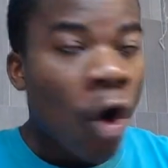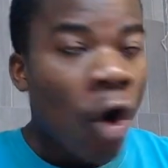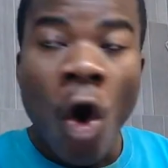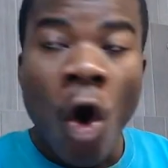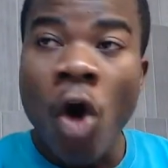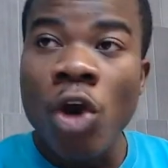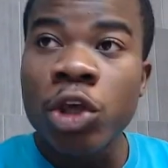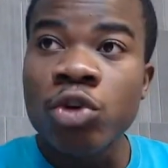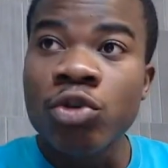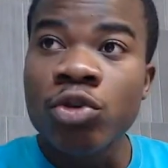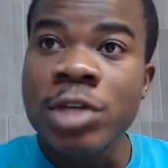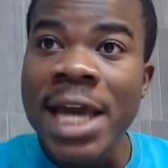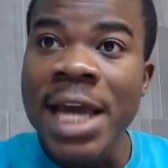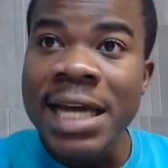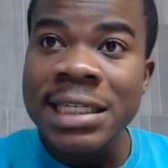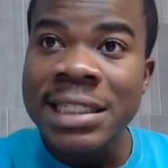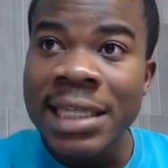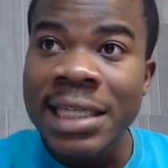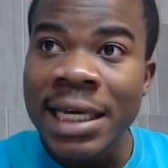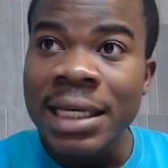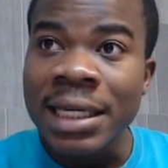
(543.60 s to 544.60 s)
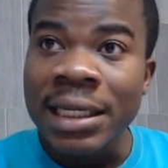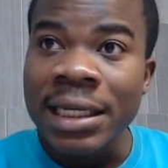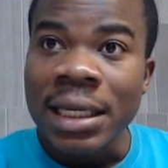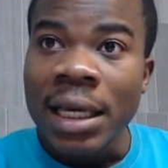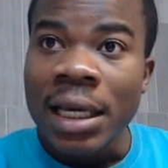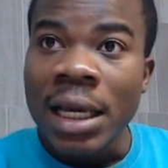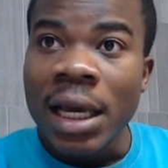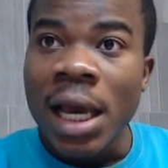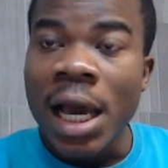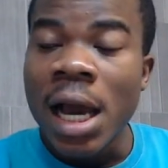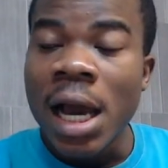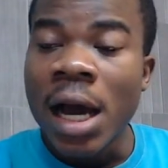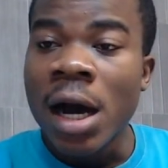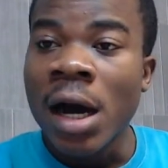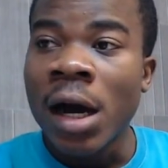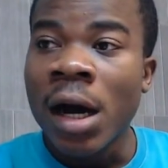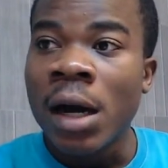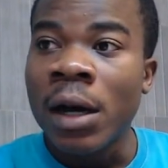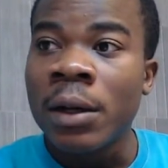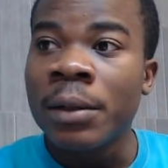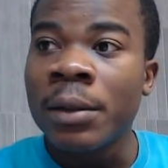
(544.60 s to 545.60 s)
or you hear, say,
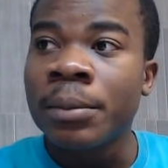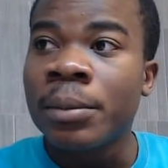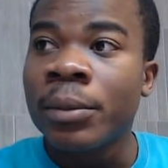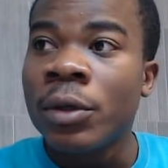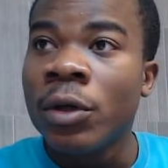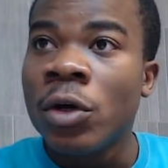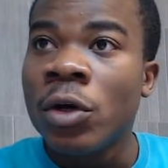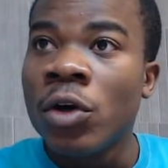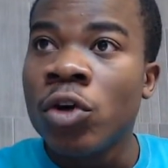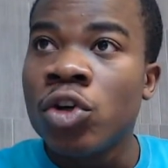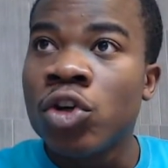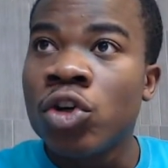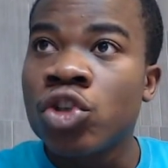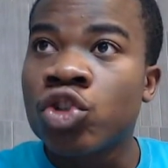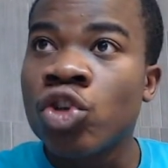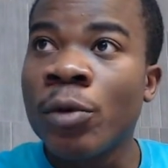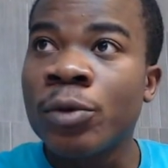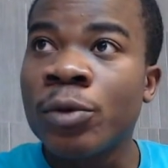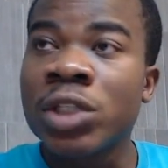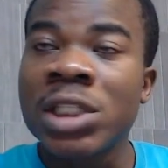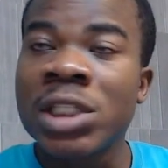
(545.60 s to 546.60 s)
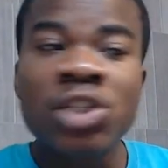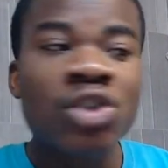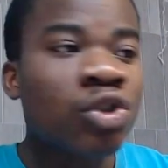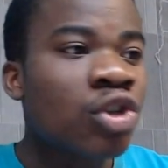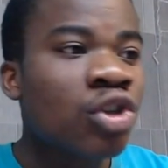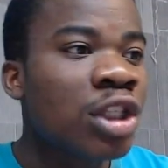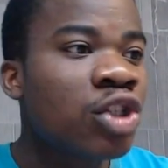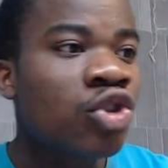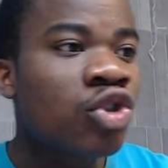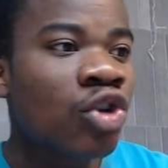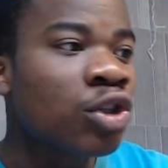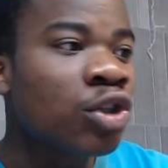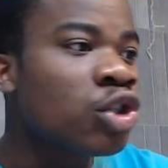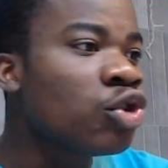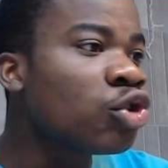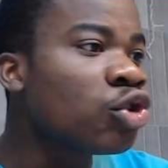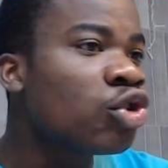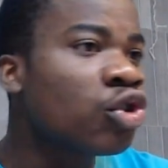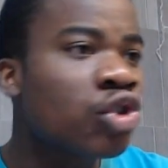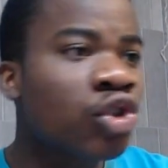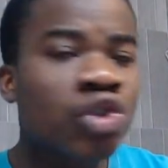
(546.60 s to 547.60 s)
So
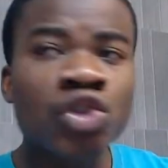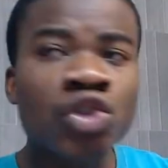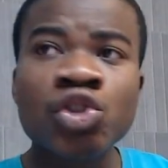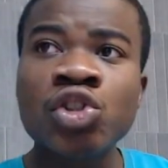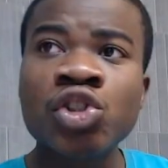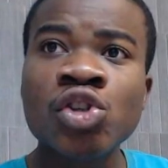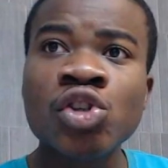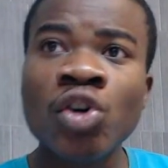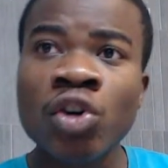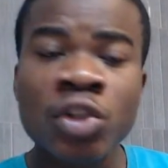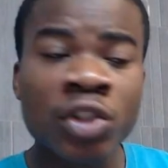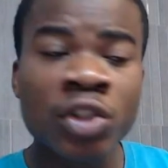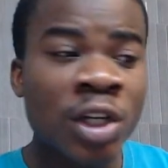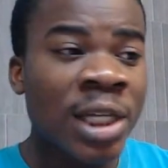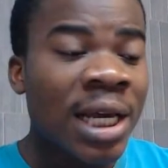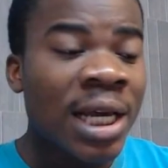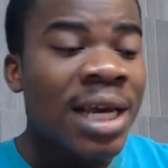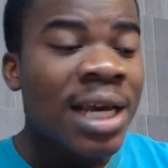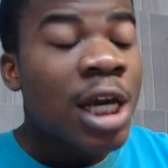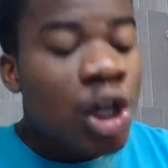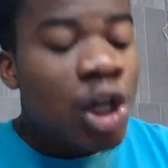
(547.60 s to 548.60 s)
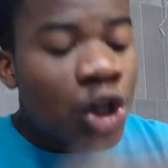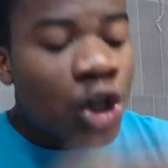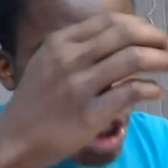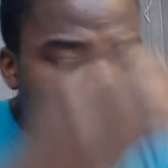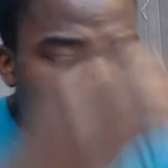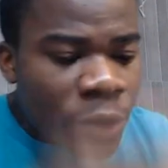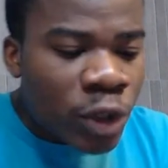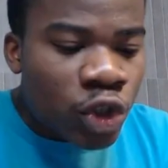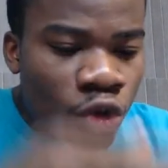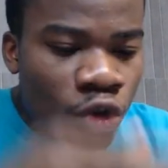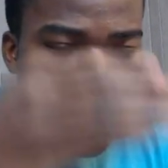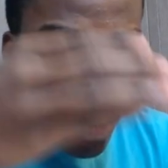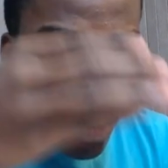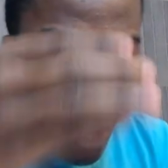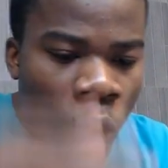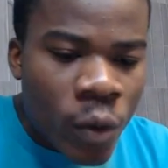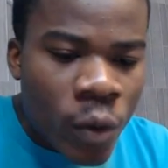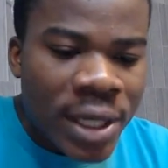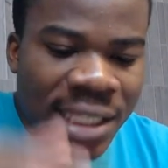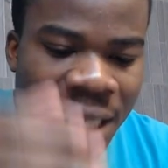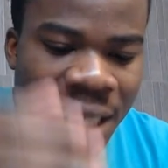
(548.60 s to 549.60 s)
there is
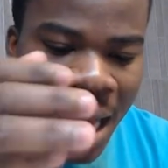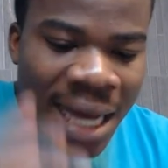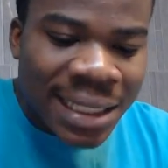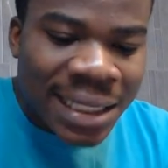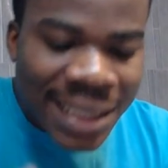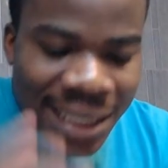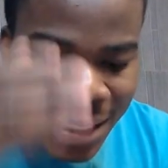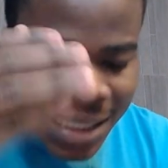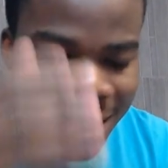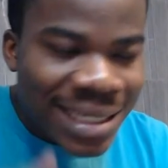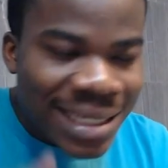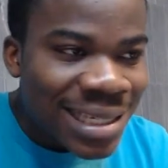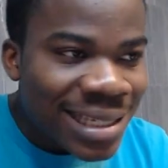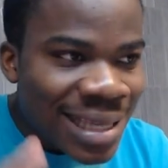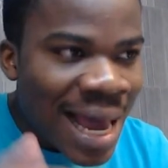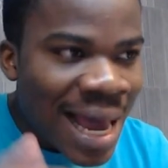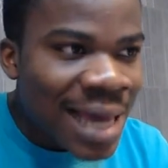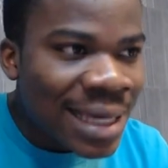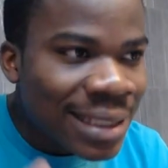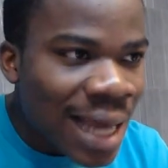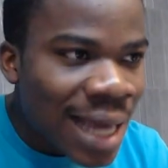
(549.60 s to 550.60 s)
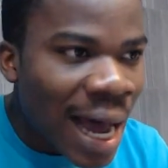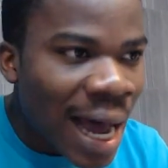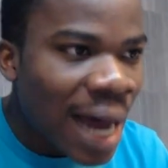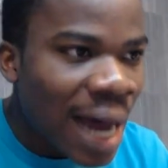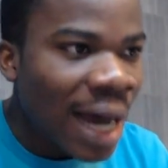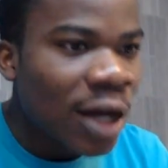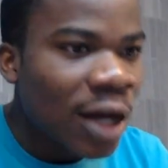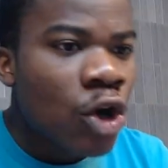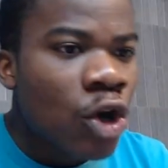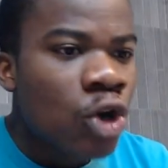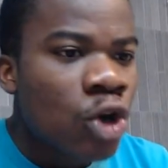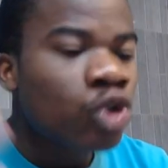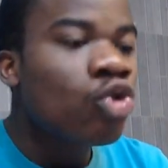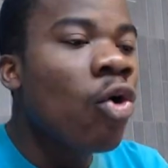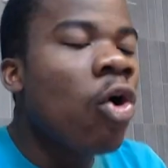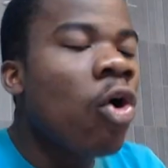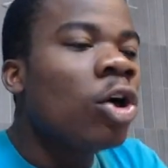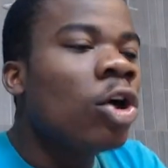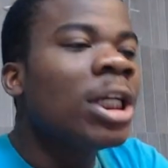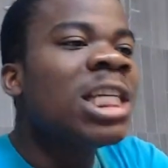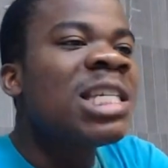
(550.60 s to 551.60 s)
always an insider. So
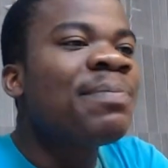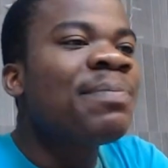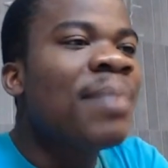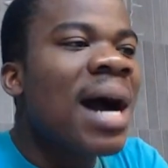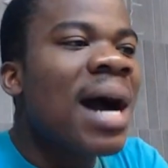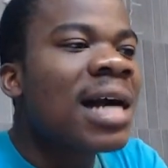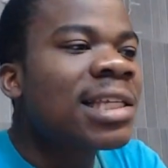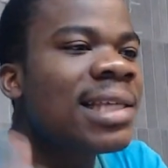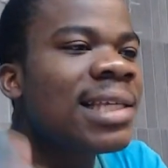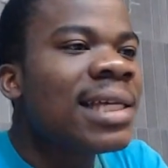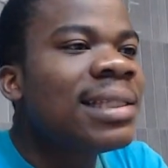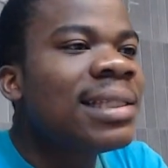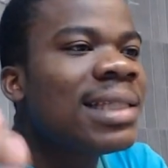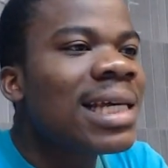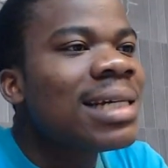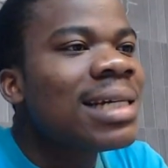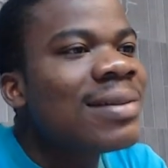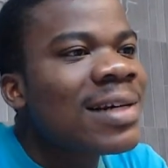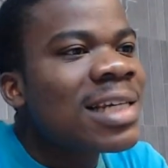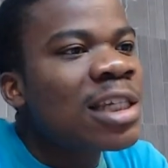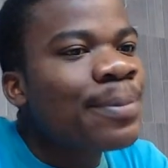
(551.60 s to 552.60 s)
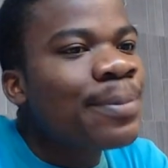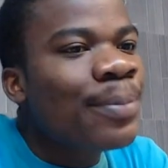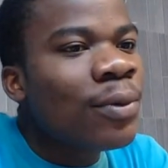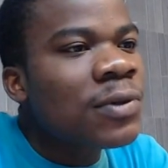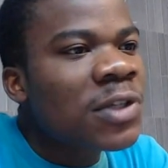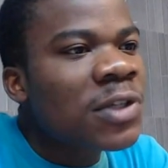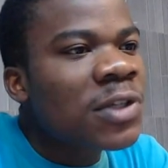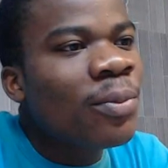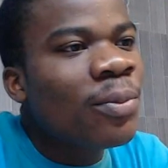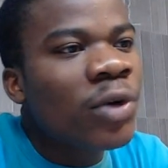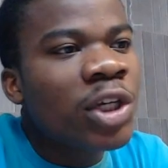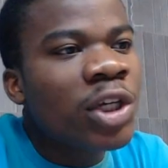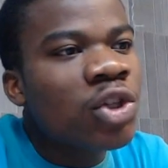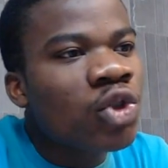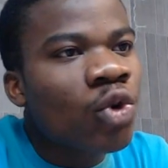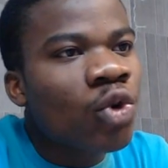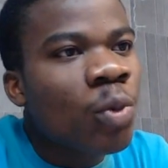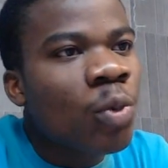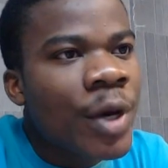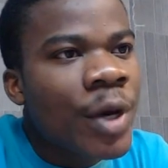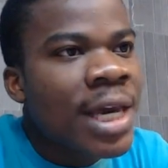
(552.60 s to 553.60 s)
all these banks, they did responsible in
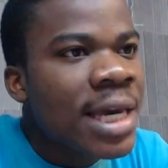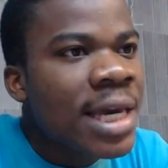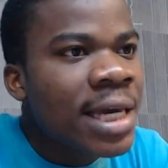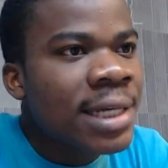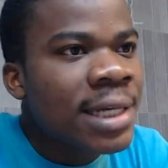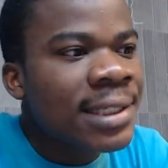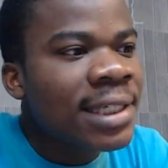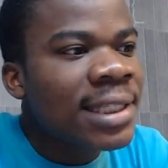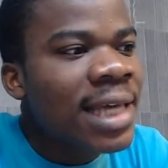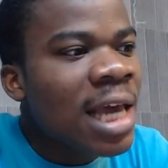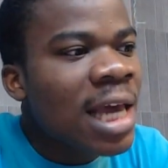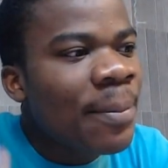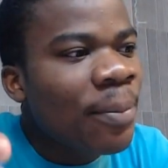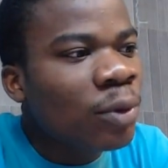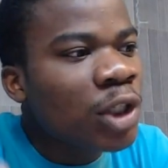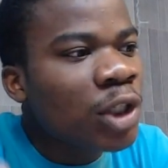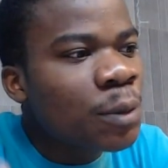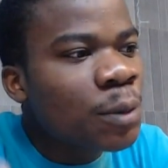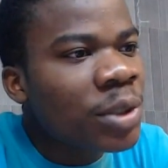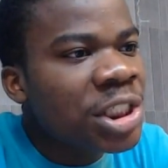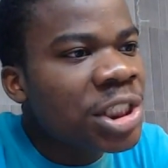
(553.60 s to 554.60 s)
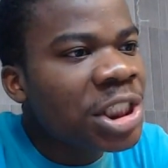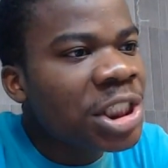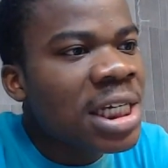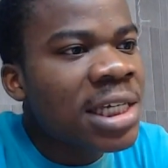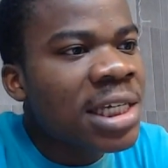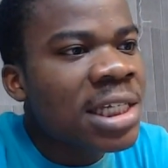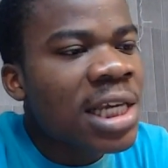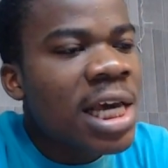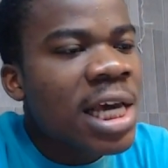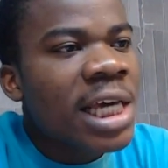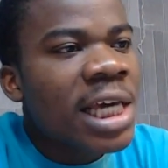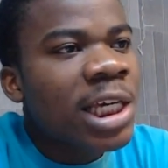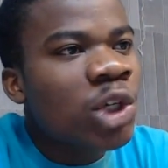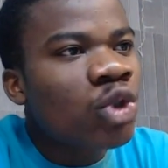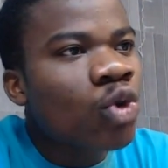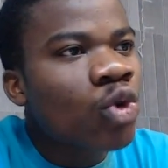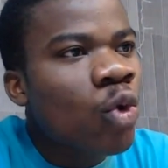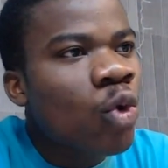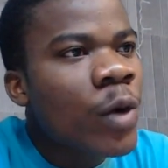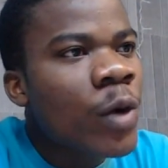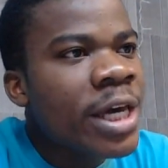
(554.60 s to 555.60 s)
some ways. They help all these politicians in
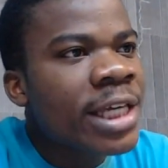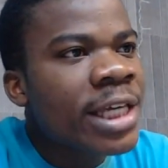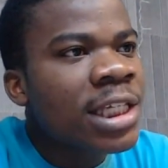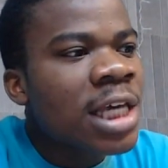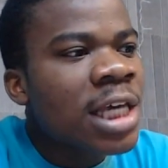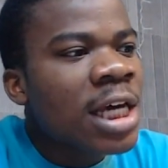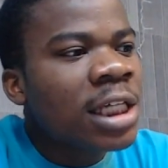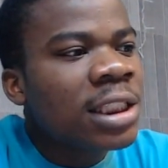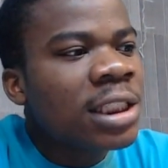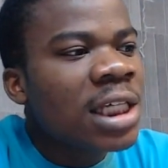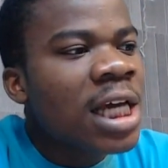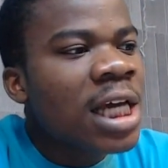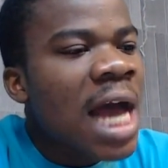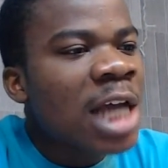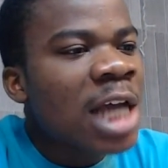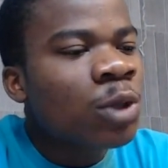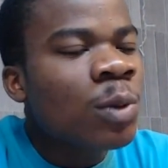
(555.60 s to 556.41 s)
some ways. They